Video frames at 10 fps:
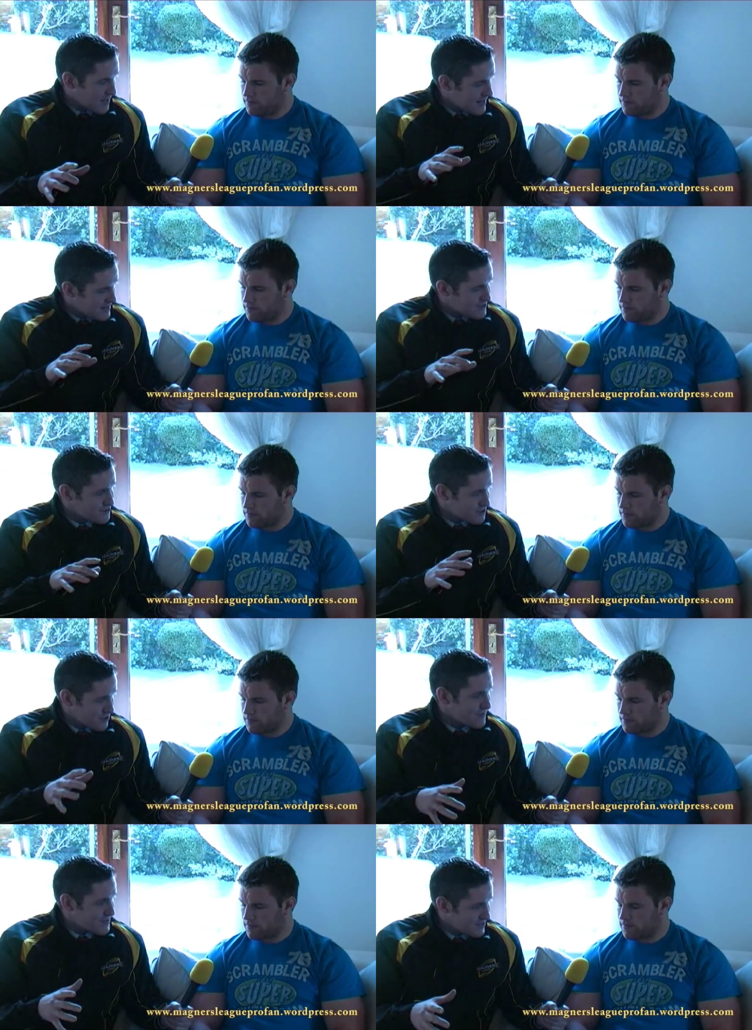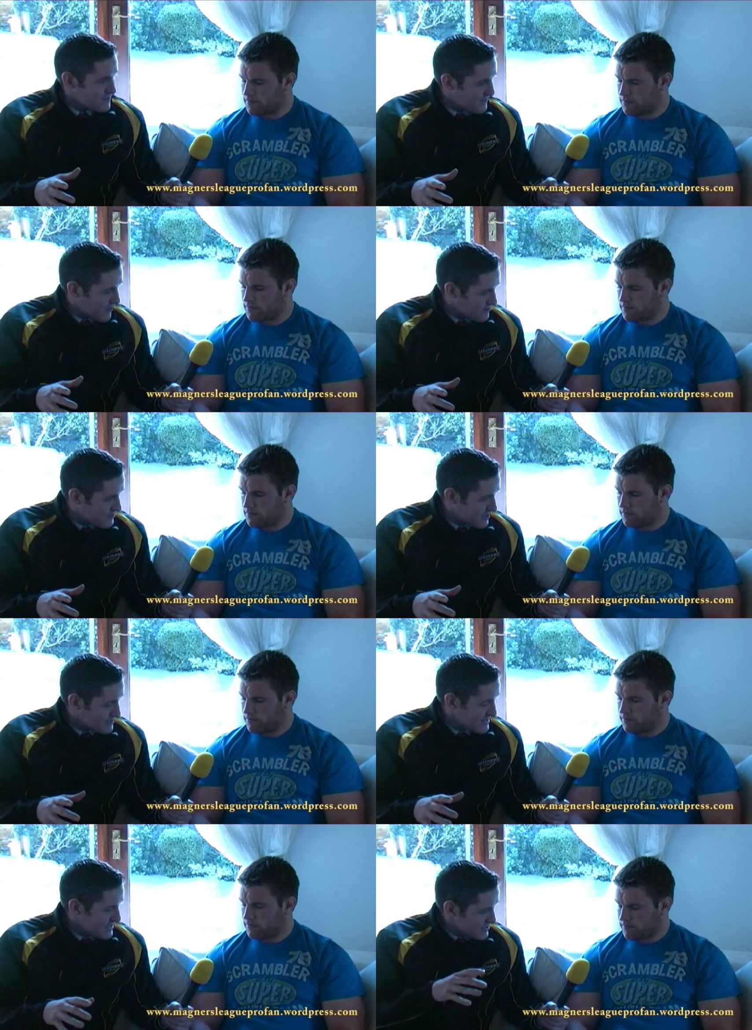Speaker 1: that Leinster just sort of a D4 thing.
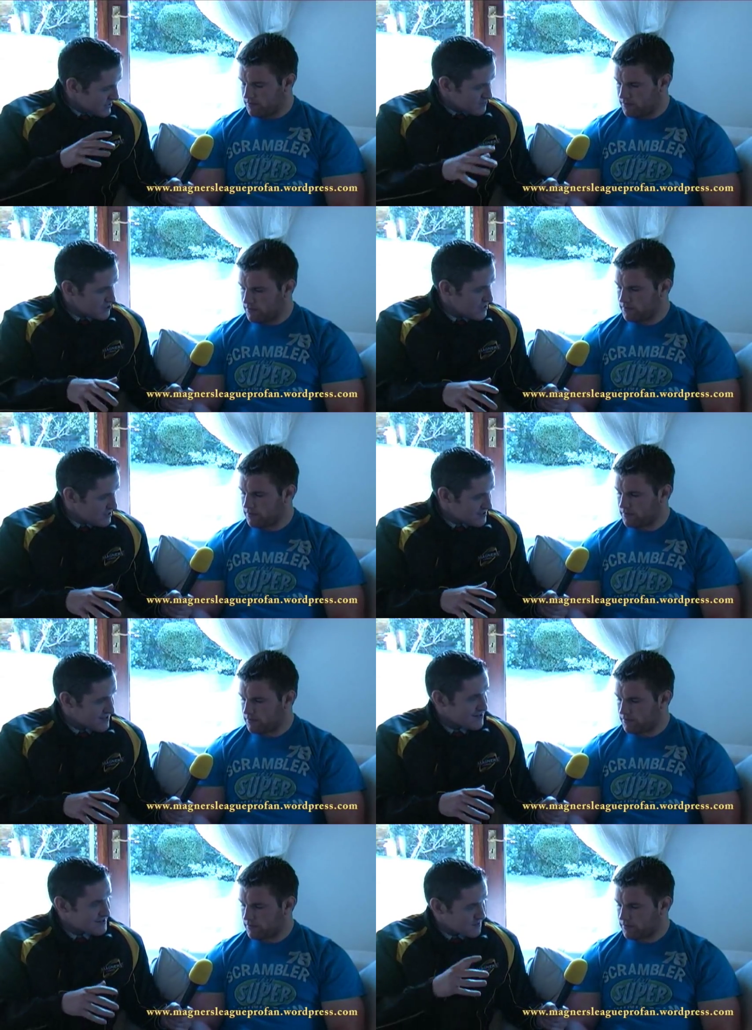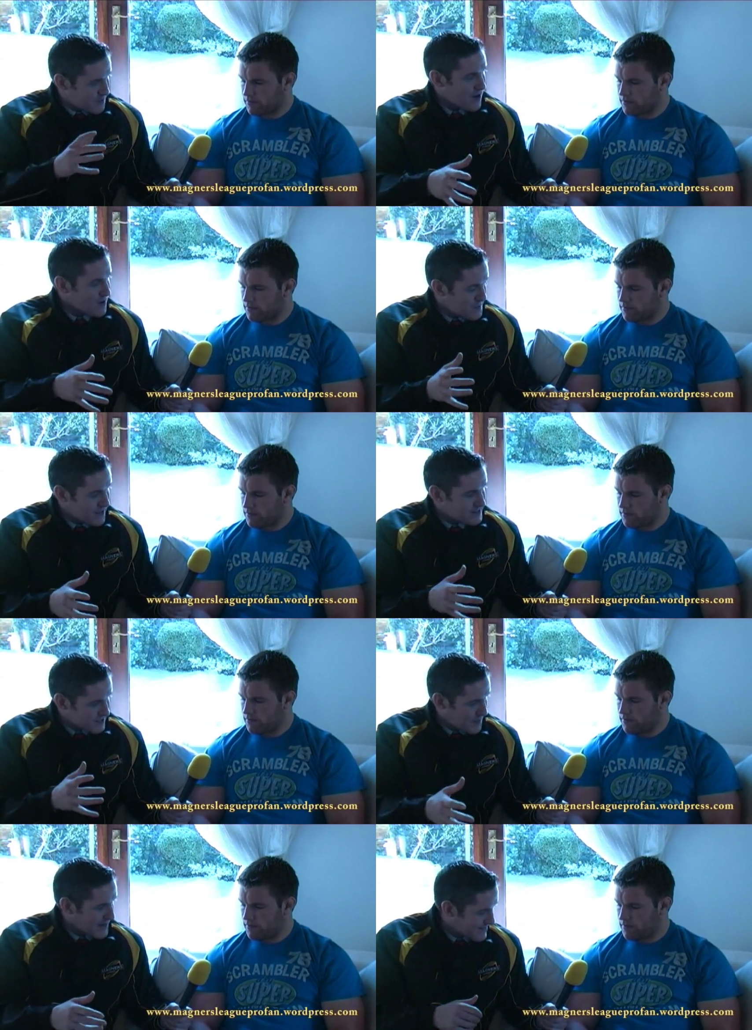Give us an idea of the sort of support base
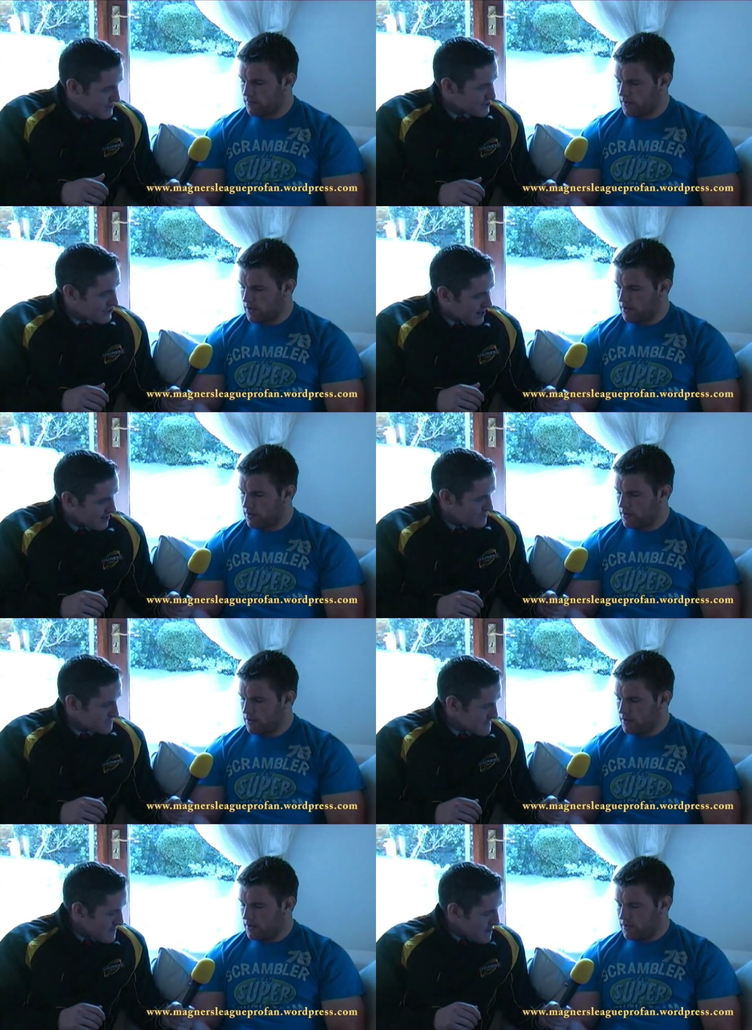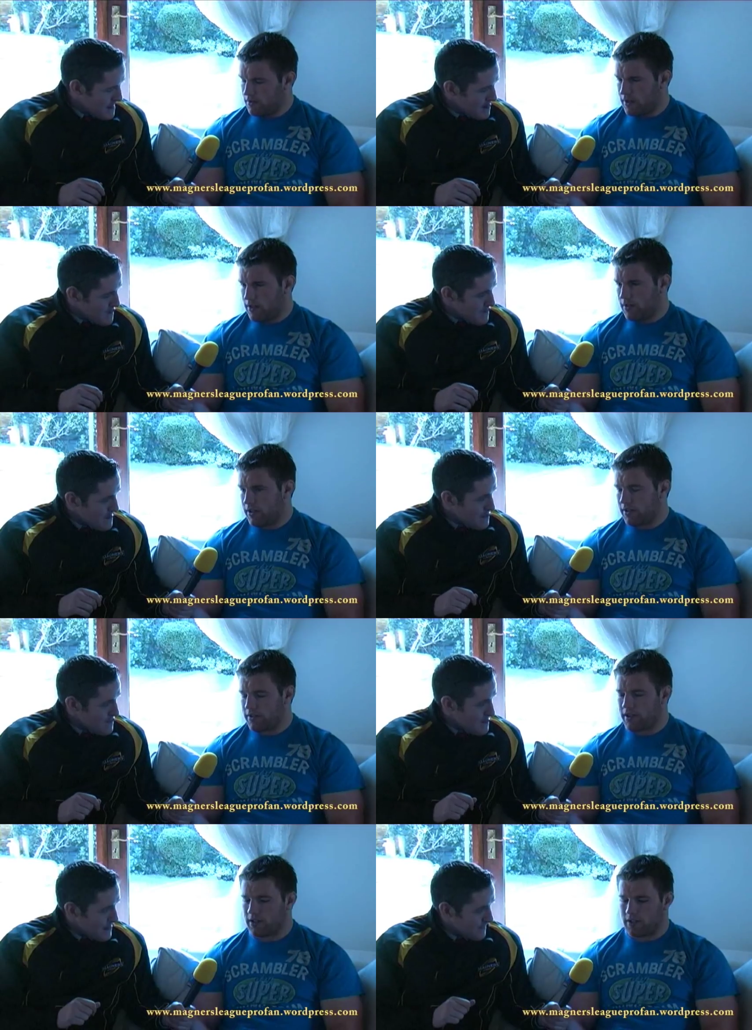it's back down in Carlow.
Speaker 2: Yeah, well, I, I
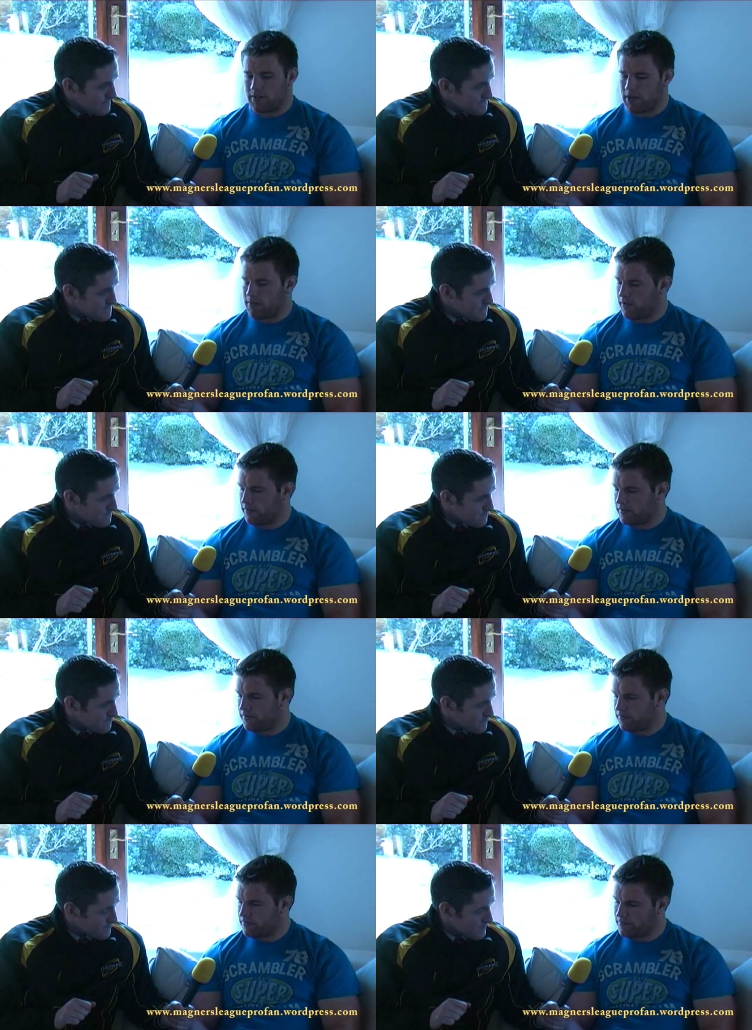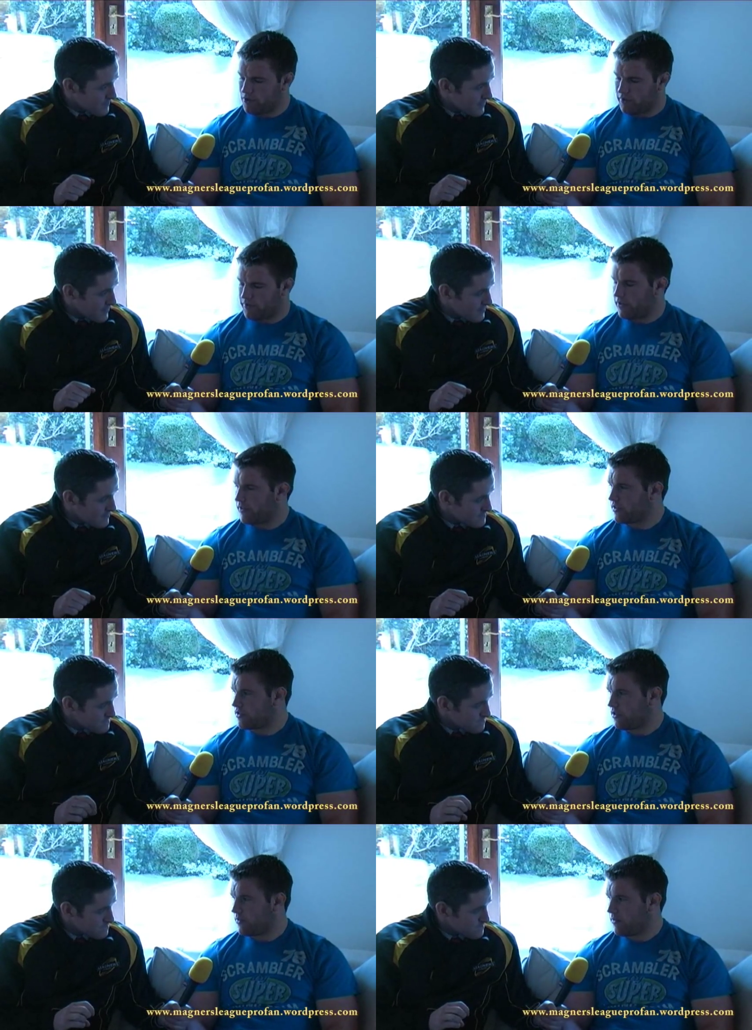think like maybe four or five years
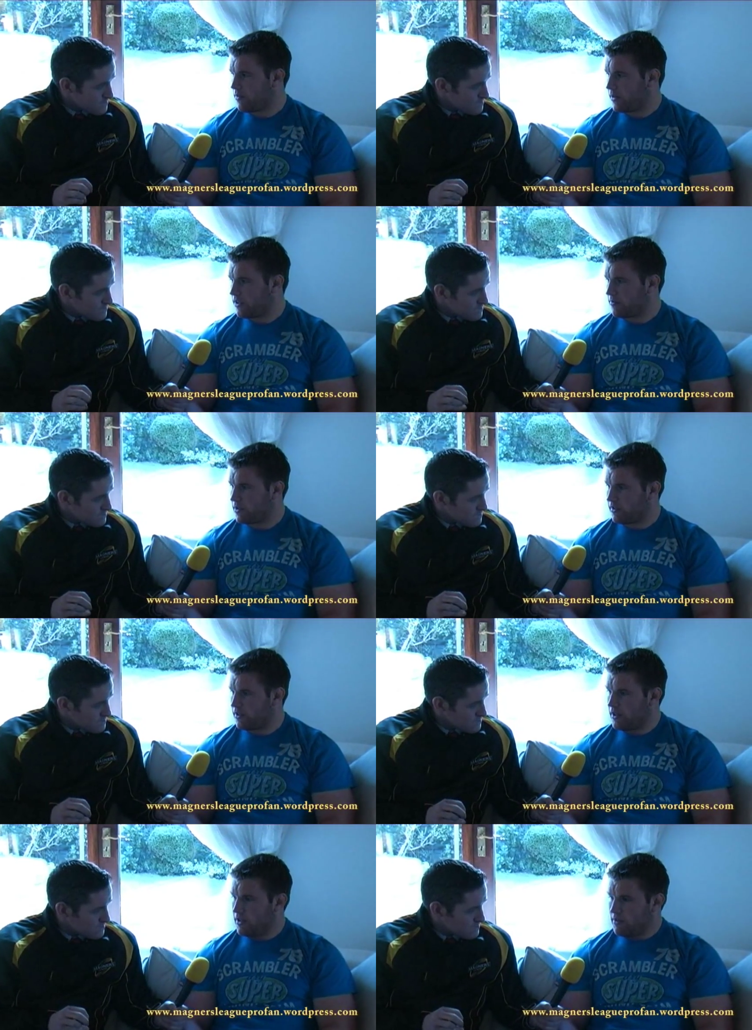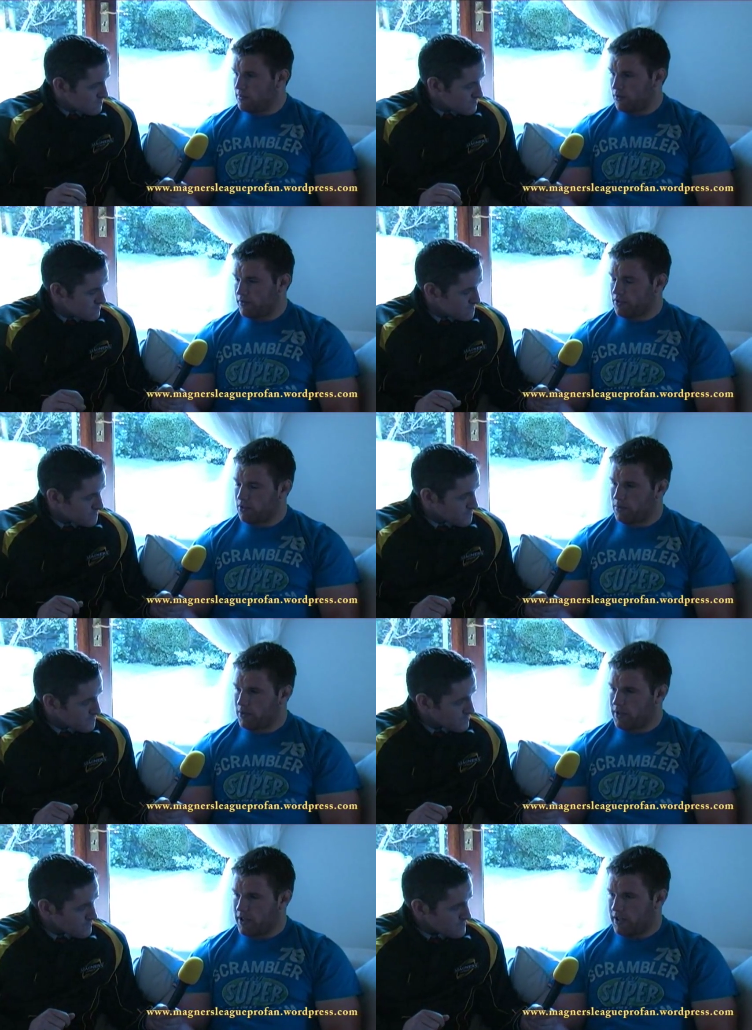ago, maybe it might have been more of a
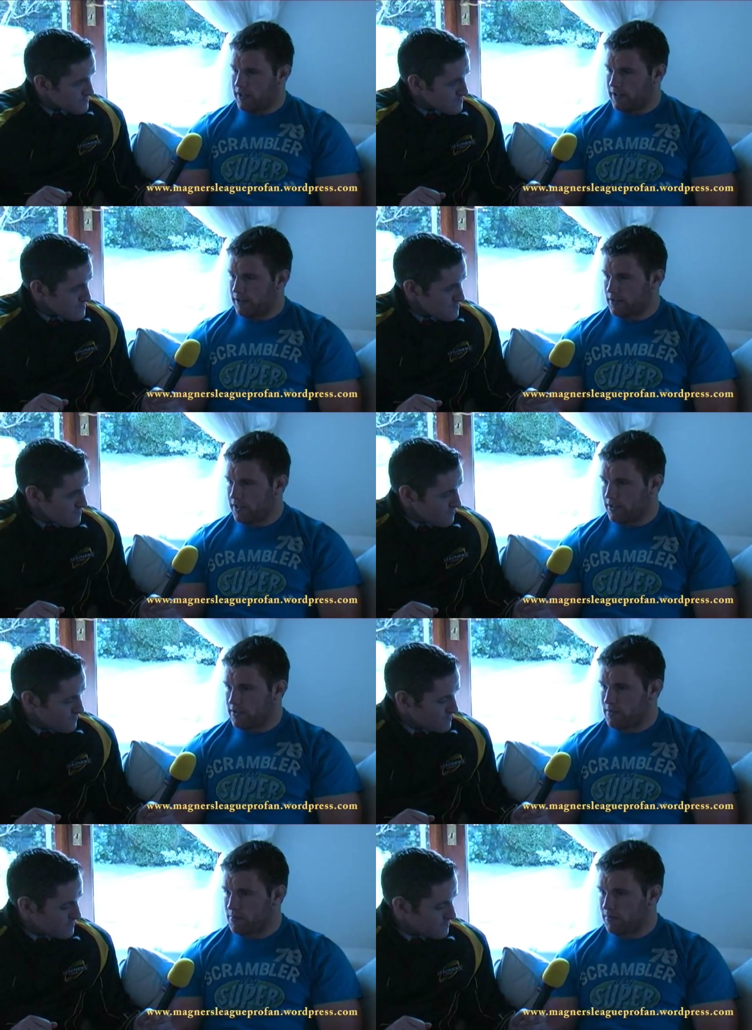Dublin uh, kind of,